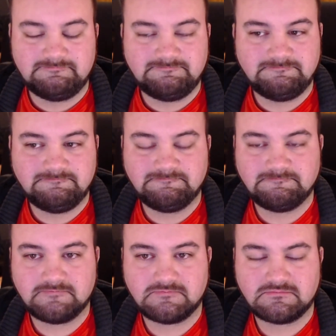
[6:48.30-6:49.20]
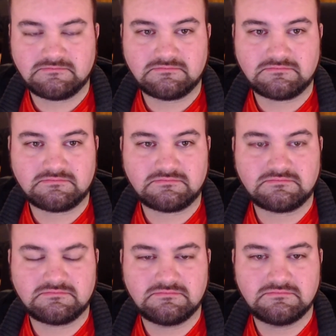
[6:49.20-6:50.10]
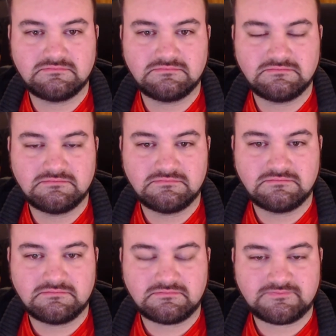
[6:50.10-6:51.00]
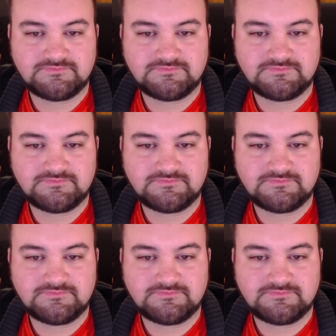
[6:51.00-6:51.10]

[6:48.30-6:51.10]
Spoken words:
[no speech]